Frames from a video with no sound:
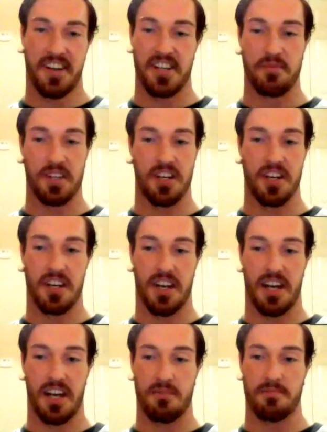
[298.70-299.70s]
it's been good.
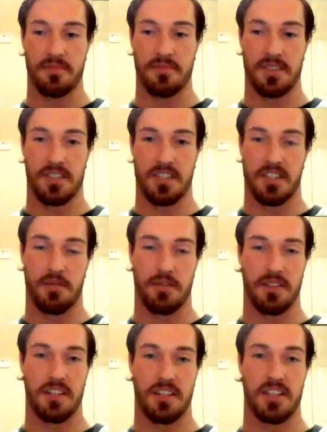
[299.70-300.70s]
Um, the,
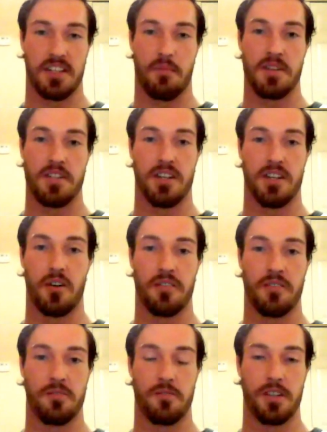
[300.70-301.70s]
the, the company's
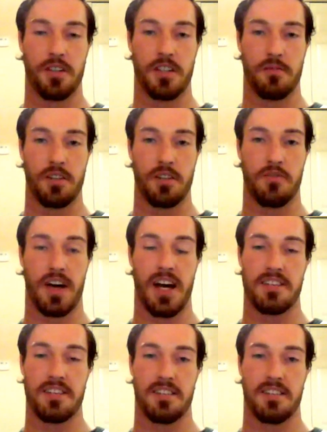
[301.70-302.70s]
growing really, really
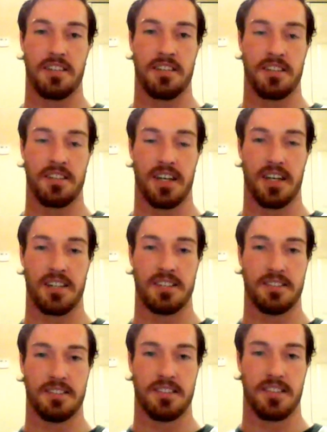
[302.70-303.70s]
fast, and uh,
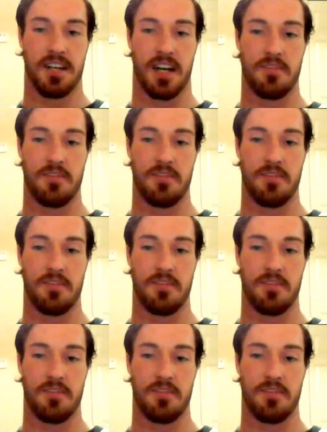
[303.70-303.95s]
yeah,